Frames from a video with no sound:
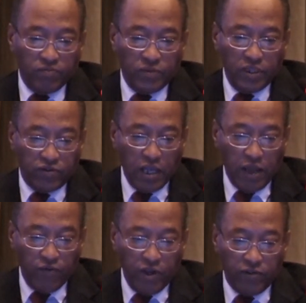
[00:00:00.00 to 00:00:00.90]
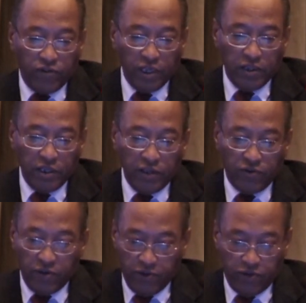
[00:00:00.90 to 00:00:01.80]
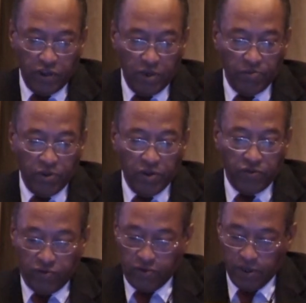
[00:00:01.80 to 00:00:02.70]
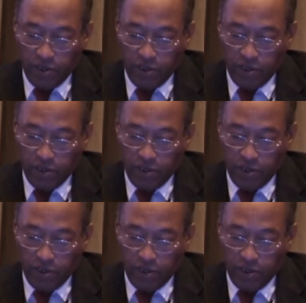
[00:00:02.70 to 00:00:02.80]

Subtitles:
This diversity in this system, this